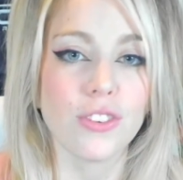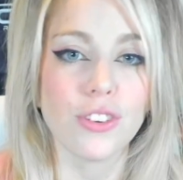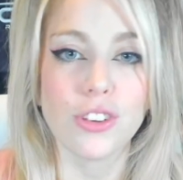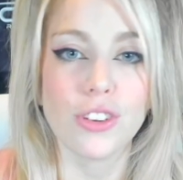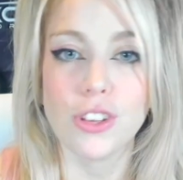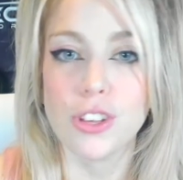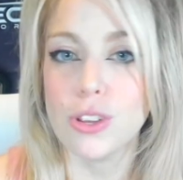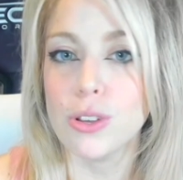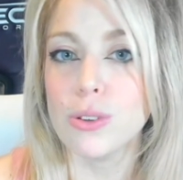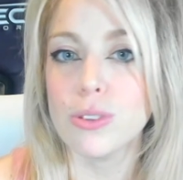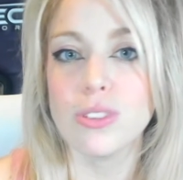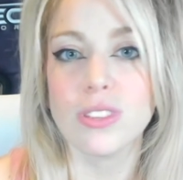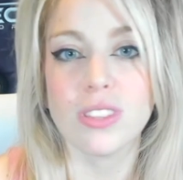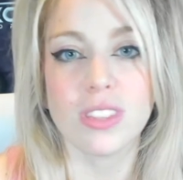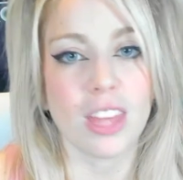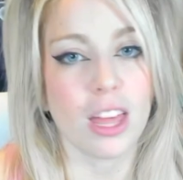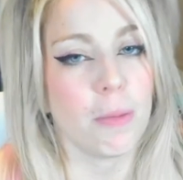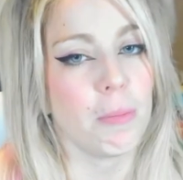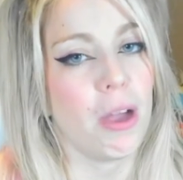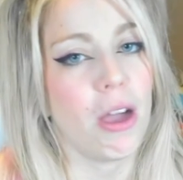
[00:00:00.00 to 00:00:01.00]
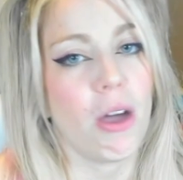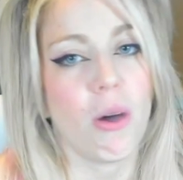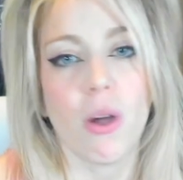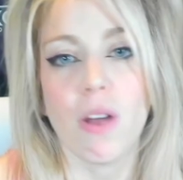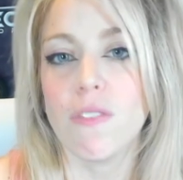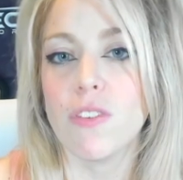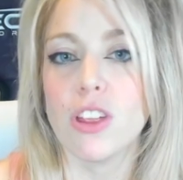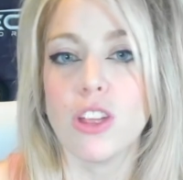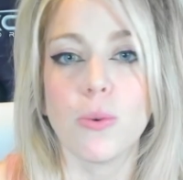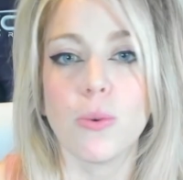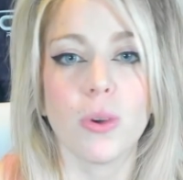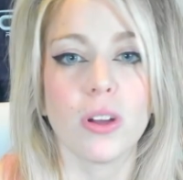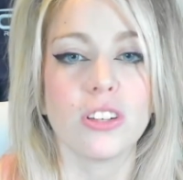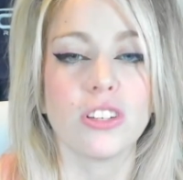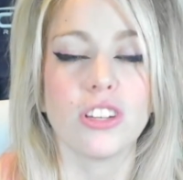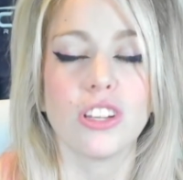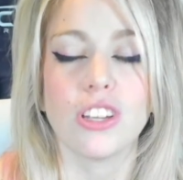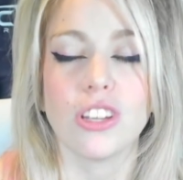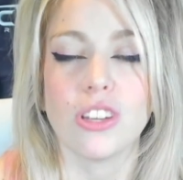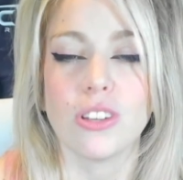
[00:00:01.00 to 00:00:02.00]
use them however you want
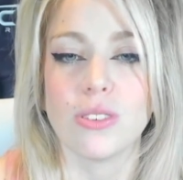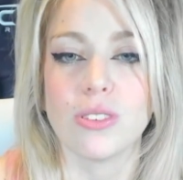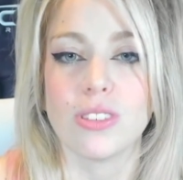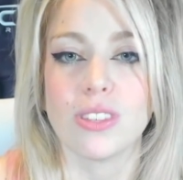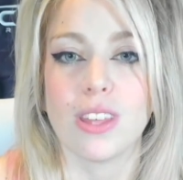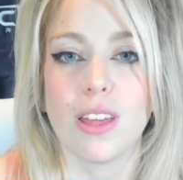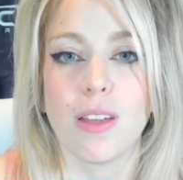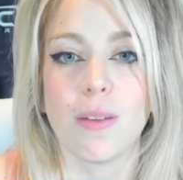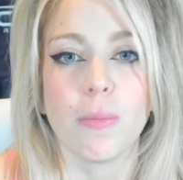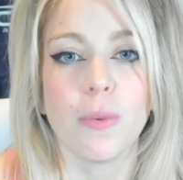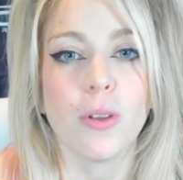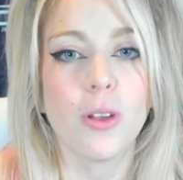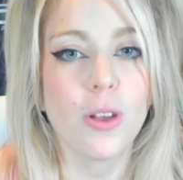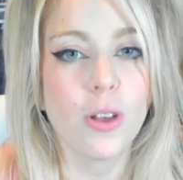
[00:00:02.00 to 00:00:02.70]
to use them